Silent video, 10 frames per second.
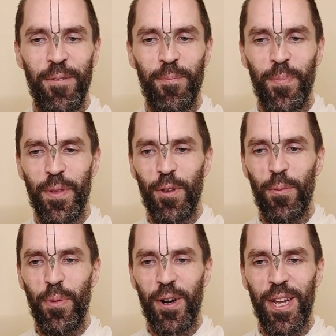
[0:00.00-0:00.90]
So
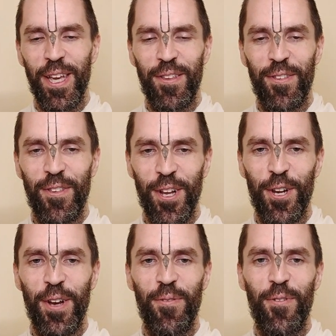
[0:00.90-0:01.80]
bhakti is such
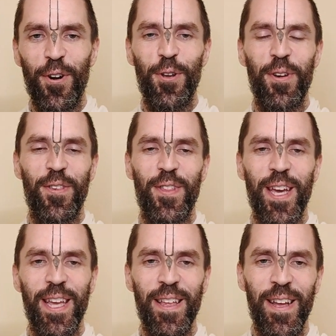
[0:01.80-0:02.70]
a virtuous
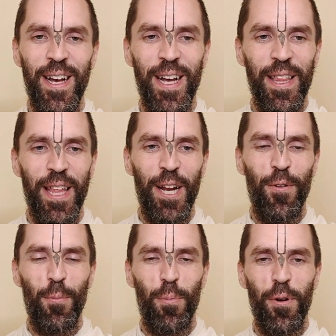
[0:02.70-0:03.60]
thing that if
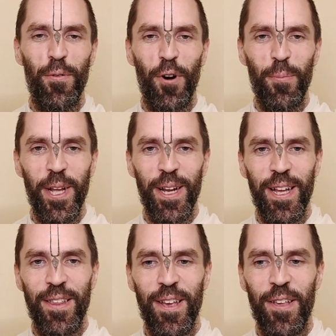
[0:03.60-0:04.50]
you perform it,
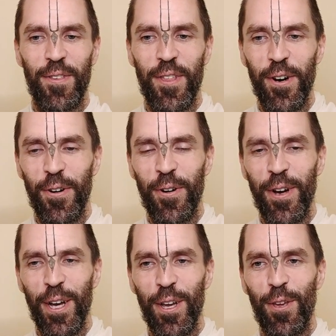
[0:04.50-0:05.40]
it's as
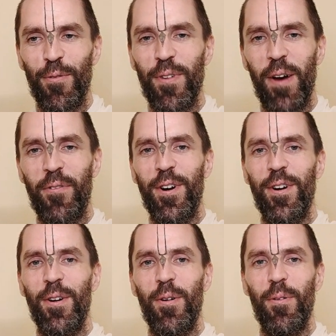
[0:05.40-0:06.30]
though you've
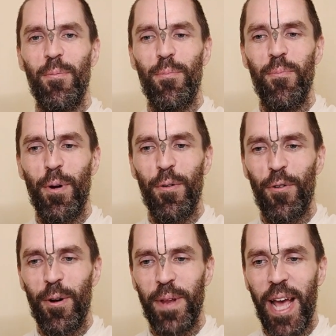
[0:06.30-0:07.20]
never
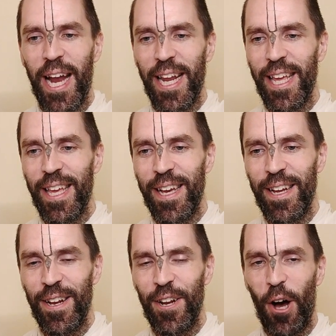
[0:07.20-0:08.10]
performed any
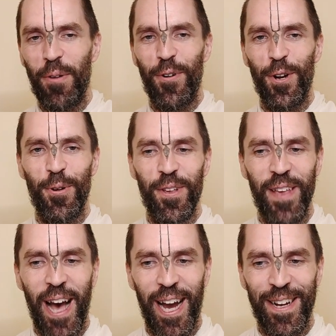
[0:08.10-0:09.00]
non-virtuous
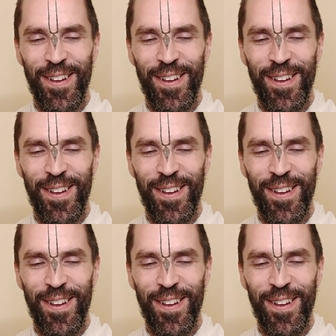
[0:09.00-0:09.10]
act.